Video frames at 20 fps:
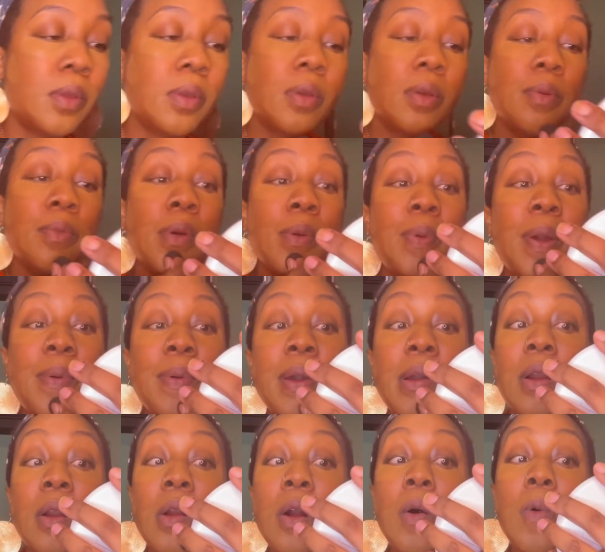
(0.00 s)
But, baby
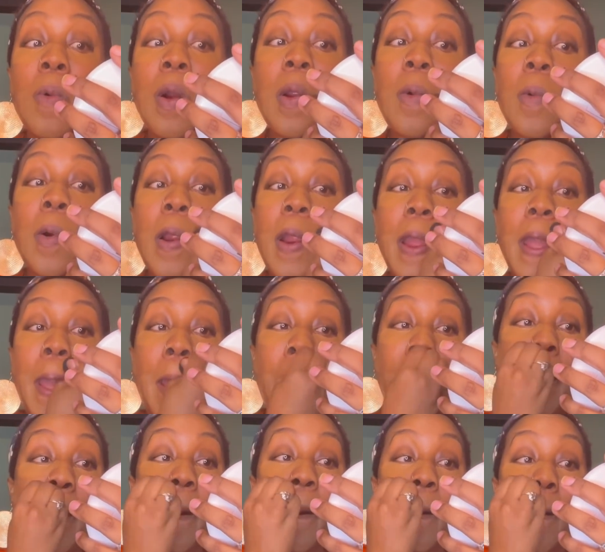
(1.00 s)
girl, where were
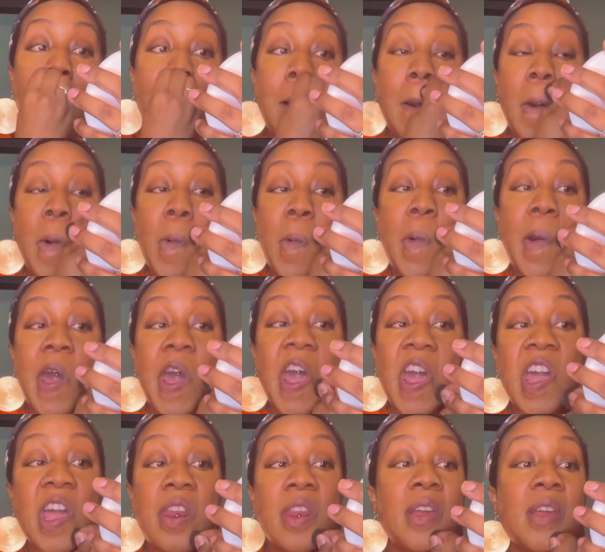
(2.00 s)
you
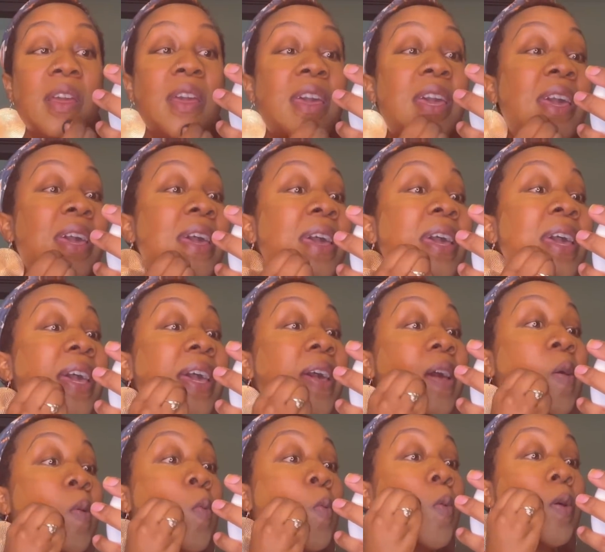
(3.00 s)
when he
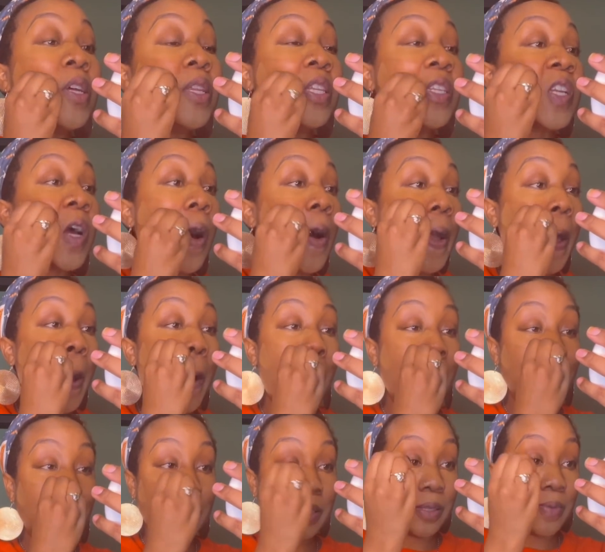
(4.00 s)
was talking all
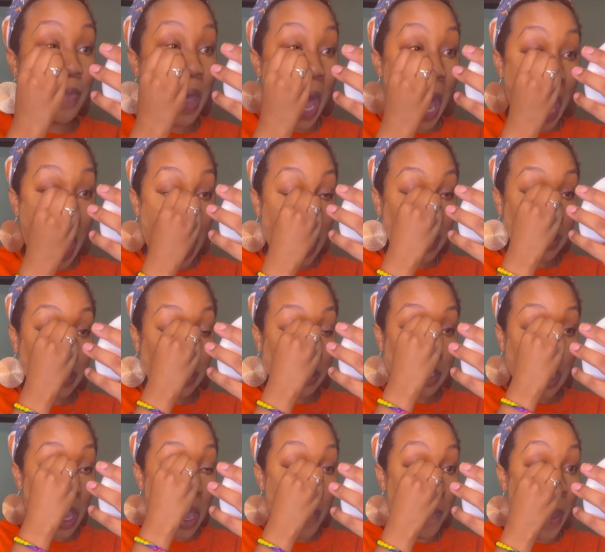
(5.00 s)
this mess
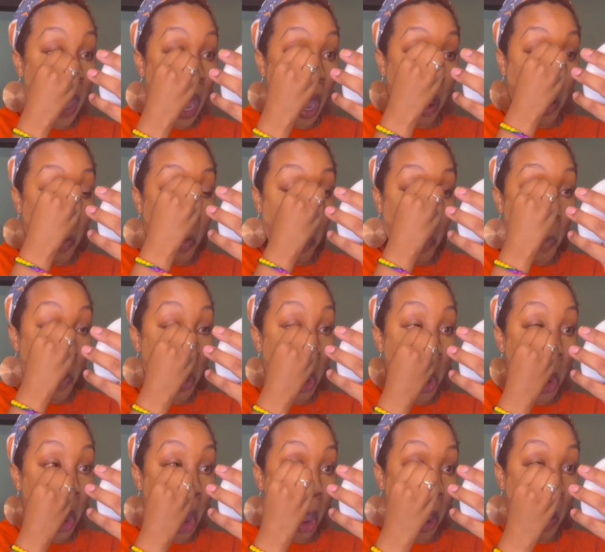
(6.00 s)
about,
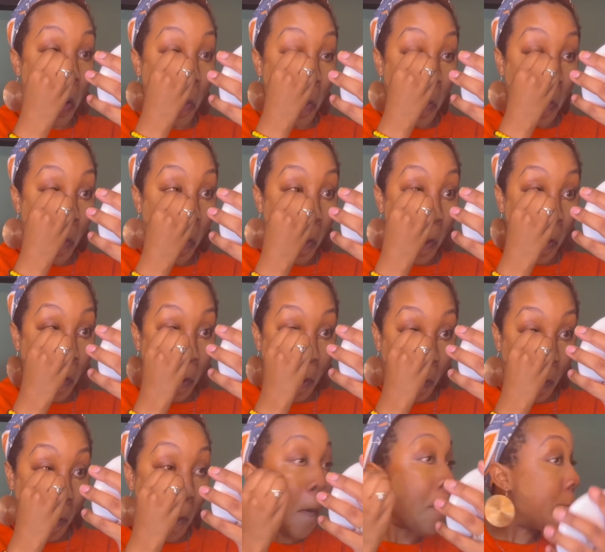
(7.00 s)
you know,
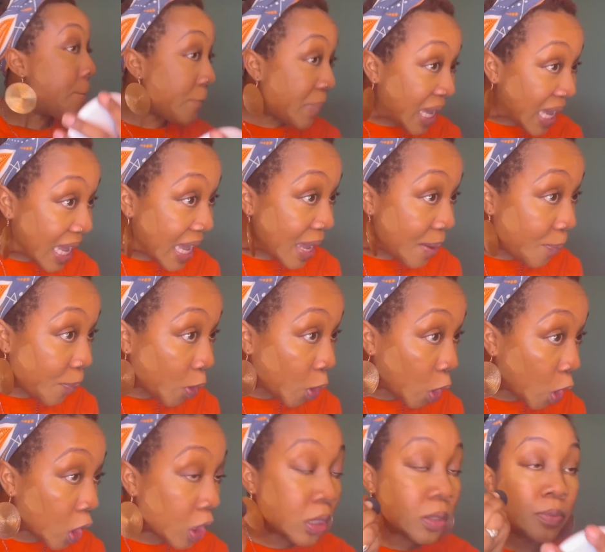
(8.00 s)

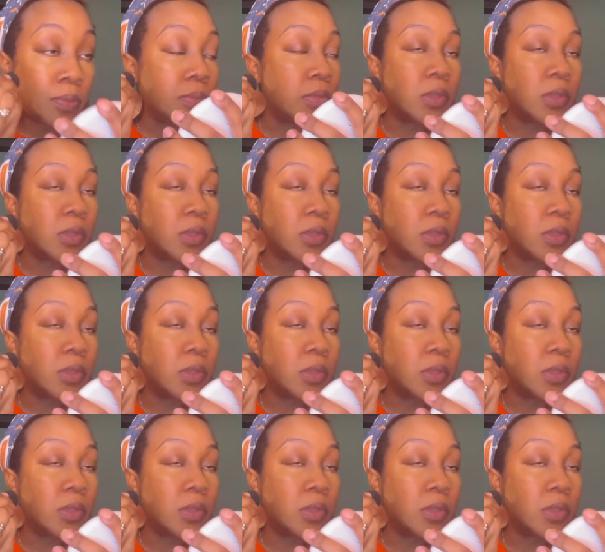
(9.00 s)
people,